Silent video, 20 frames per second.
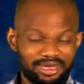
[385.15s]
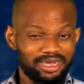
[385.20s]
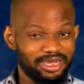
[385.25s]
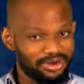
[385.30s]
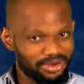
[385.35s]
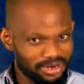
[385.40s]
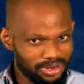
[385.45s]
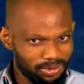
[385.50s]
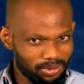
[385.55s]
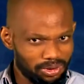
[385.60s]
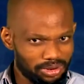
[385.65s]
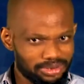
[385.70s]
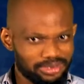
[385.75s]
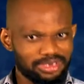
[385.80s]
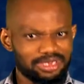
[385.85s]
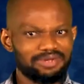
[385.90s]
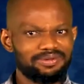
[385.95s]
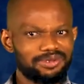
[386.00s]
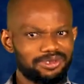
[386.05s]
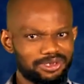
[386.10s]
In other words,
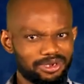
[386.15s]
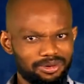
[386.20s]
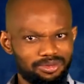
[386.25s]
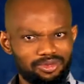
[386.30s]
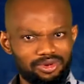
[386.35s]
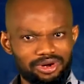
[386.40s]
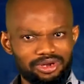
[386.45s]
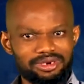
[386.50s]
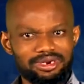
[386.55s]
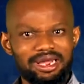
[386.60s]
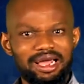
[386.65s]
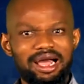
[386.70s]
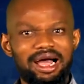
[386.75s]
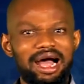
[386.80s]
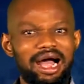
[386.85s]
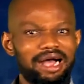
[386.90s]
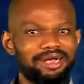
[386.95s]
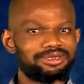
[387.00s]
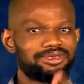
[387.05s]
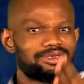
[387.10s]
if someone
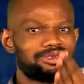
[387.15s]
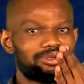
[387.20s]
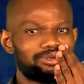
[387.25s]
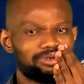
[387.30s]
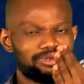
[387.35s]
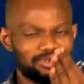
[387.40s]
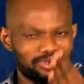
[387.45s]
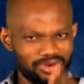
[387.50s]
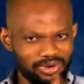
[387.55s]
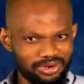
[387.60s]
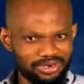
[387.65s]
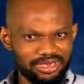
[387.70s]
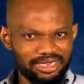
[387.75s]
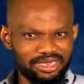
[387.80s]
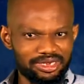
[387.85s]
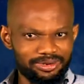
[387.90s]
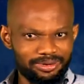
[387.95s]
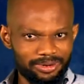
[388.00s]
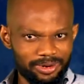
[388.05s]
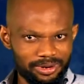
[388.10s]
has done
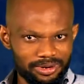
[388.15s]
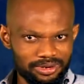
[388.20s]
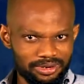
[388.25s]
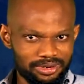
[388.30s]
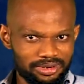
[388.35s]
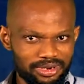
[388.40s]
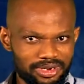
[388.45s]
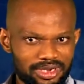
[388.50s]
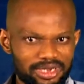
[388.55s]
a wrong,